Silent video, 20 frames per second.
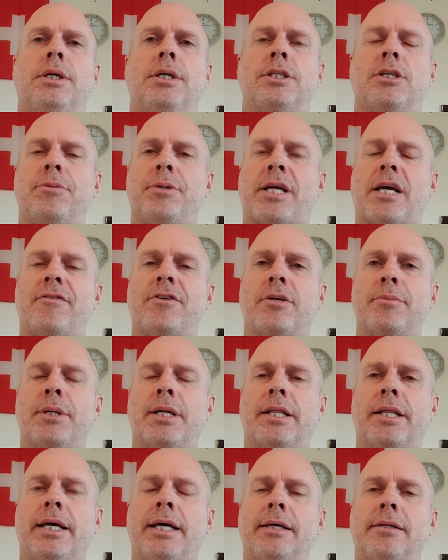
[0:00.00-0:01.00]
So we're covering a bit
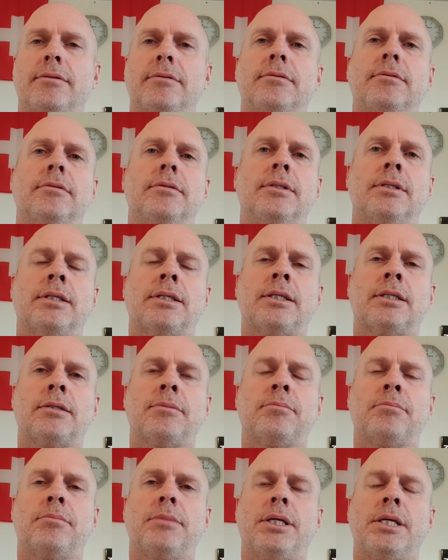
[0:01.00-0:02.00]
of that
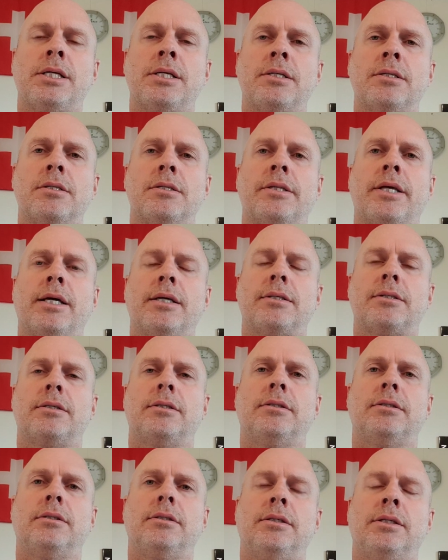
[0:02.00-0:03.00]
in that
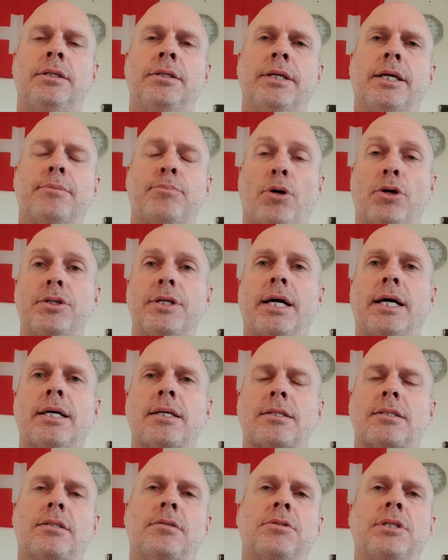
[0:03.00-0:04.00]

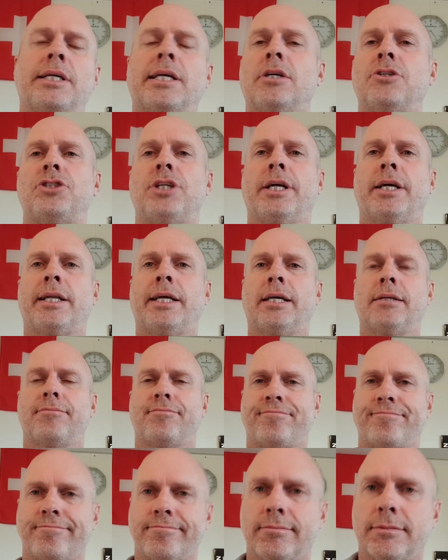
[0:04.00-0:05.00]
podcast. So go and check it out.
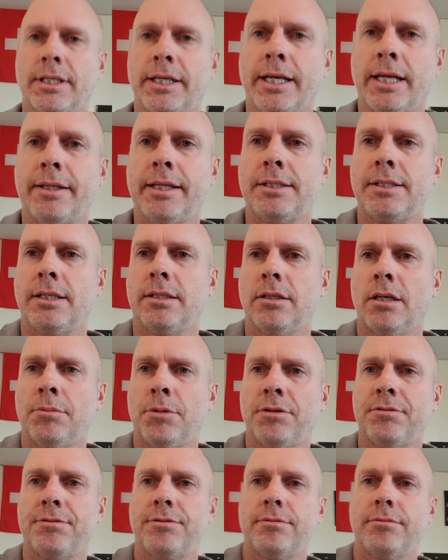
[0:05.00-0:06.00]
Okay, that's it. I'm
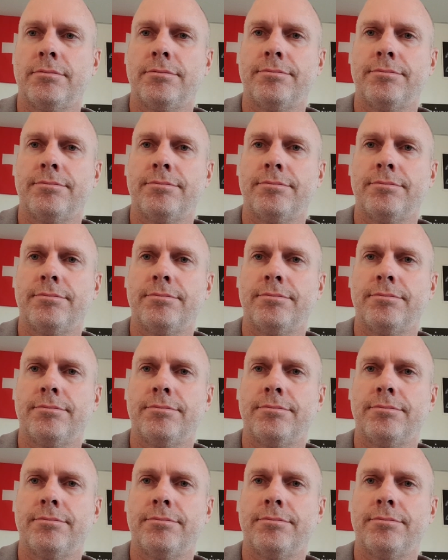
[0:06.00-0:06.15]
off.